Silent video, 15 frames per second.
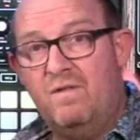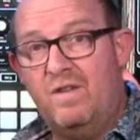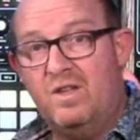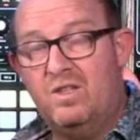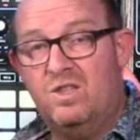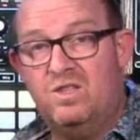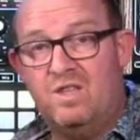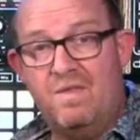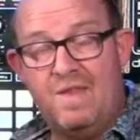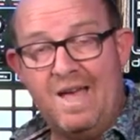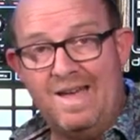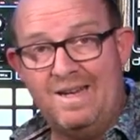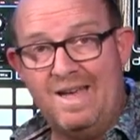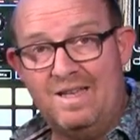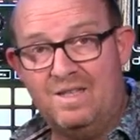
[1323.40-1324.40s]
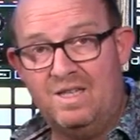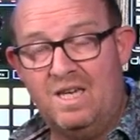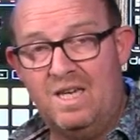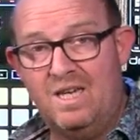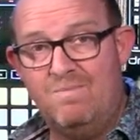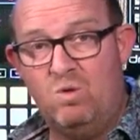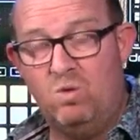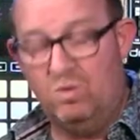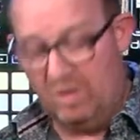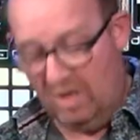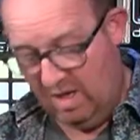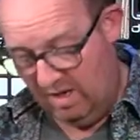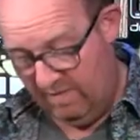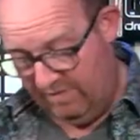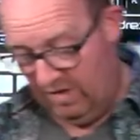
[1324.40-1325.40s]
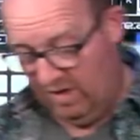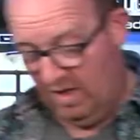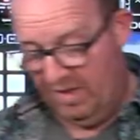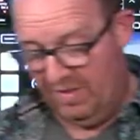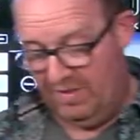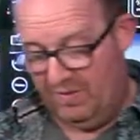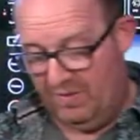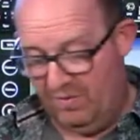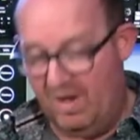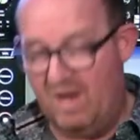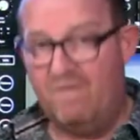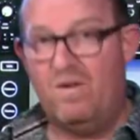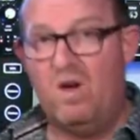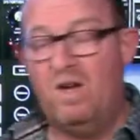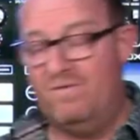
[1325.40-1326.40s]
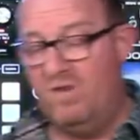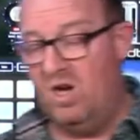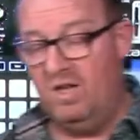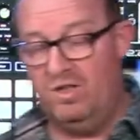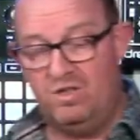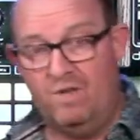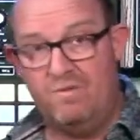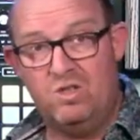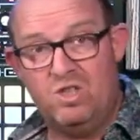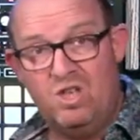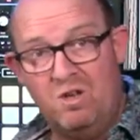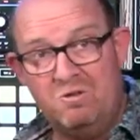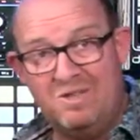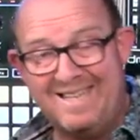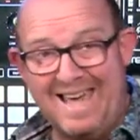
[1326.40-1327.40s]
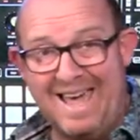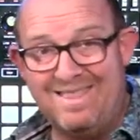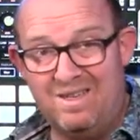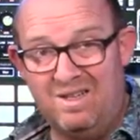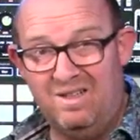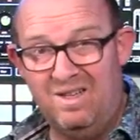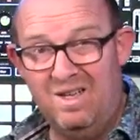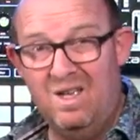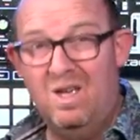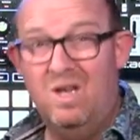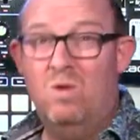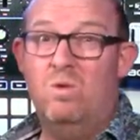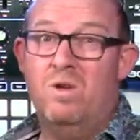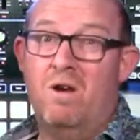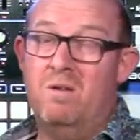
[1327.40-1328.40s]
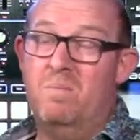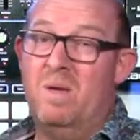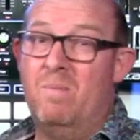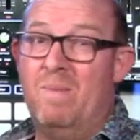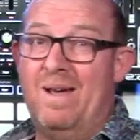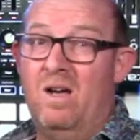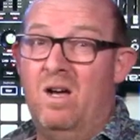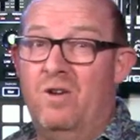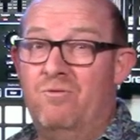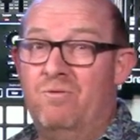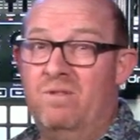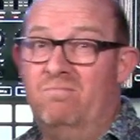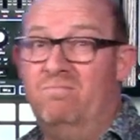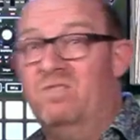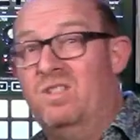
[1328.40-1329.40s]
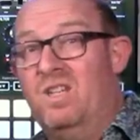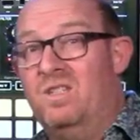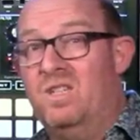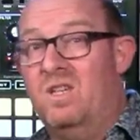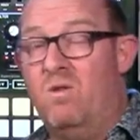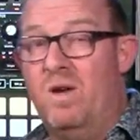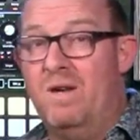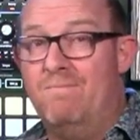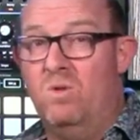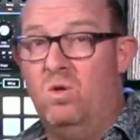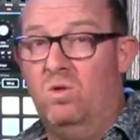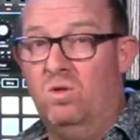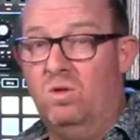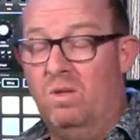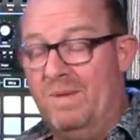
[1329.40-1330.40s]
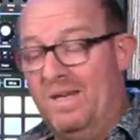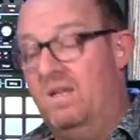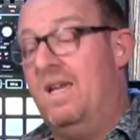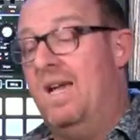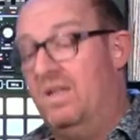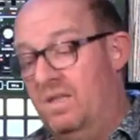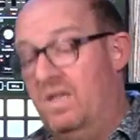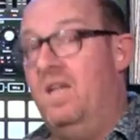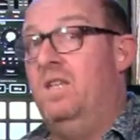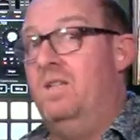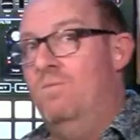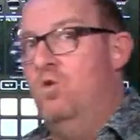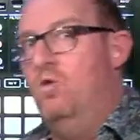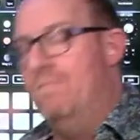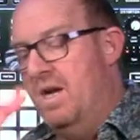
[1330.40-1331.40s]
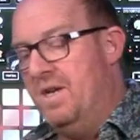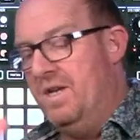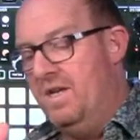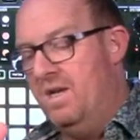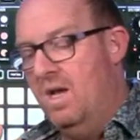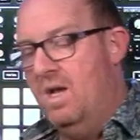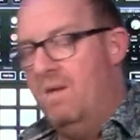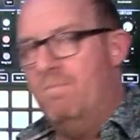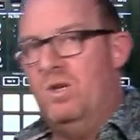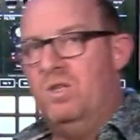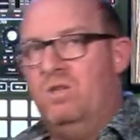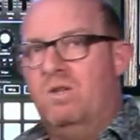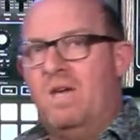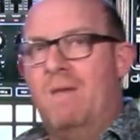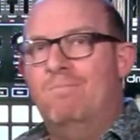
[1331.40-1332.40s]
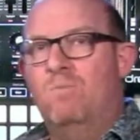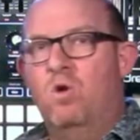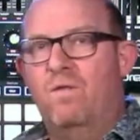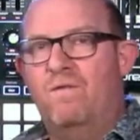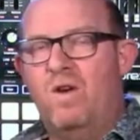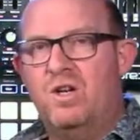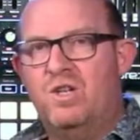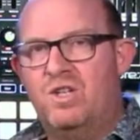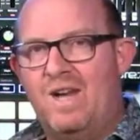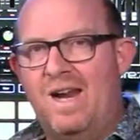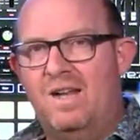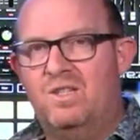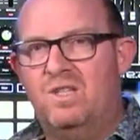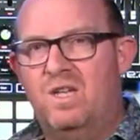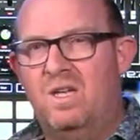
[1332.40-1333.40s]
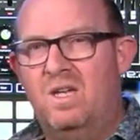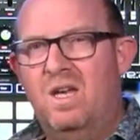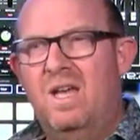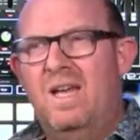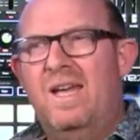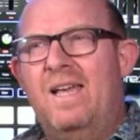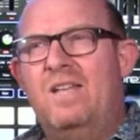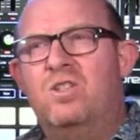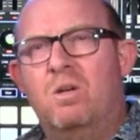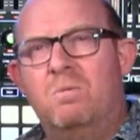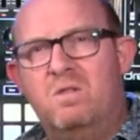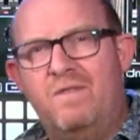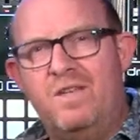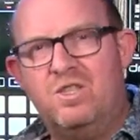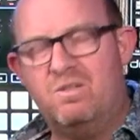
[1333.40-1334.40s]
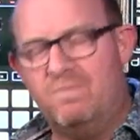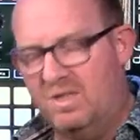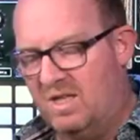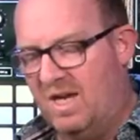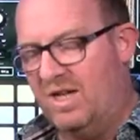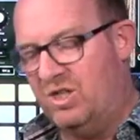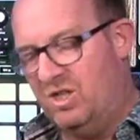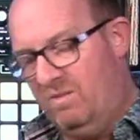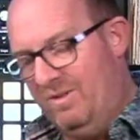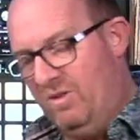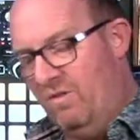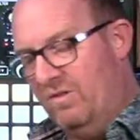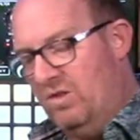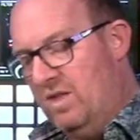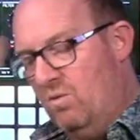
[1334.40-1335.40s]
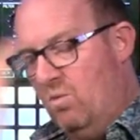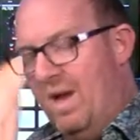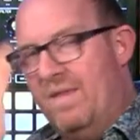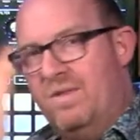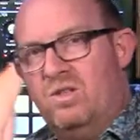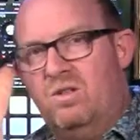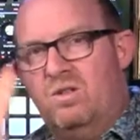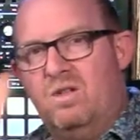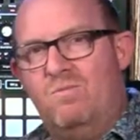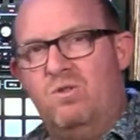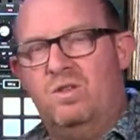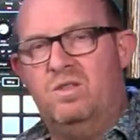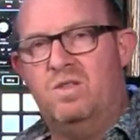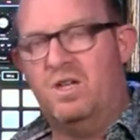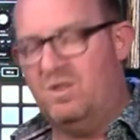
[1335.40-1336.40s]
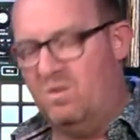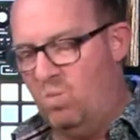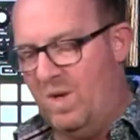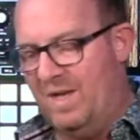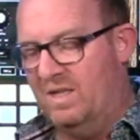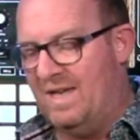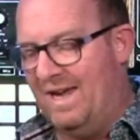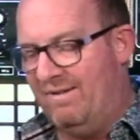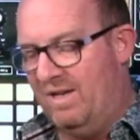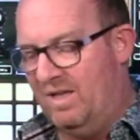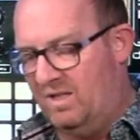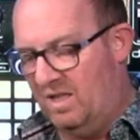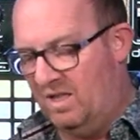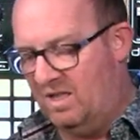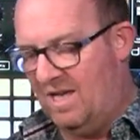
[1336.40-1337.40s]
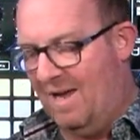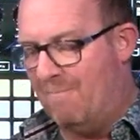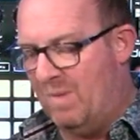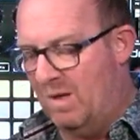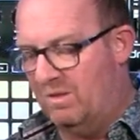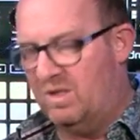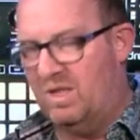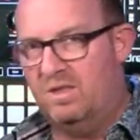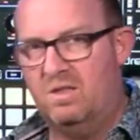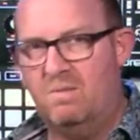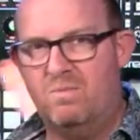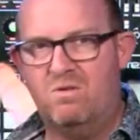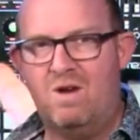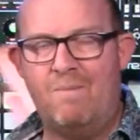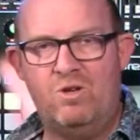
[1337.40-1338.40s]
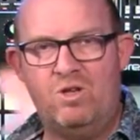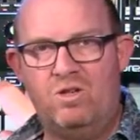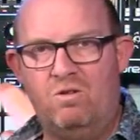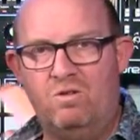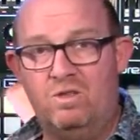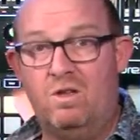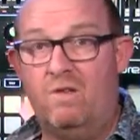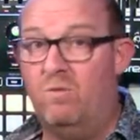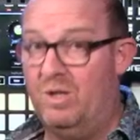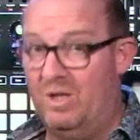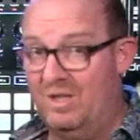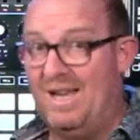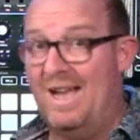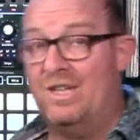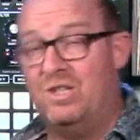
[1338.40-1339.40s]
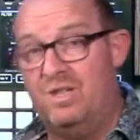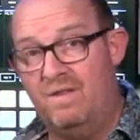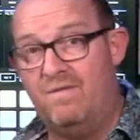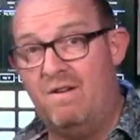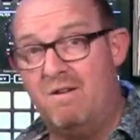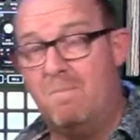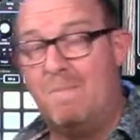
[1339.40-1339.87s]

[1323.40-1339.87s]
featured synth and has a keyboard for 359. So the two together would only be about 160 quid more. I mean, yes, it's more money, but you get more functionality in terms of instrumentation. I mean, obviously, where the Circuit Mono Station wins out is this tempo synced and parameter lock stuff, which is actually very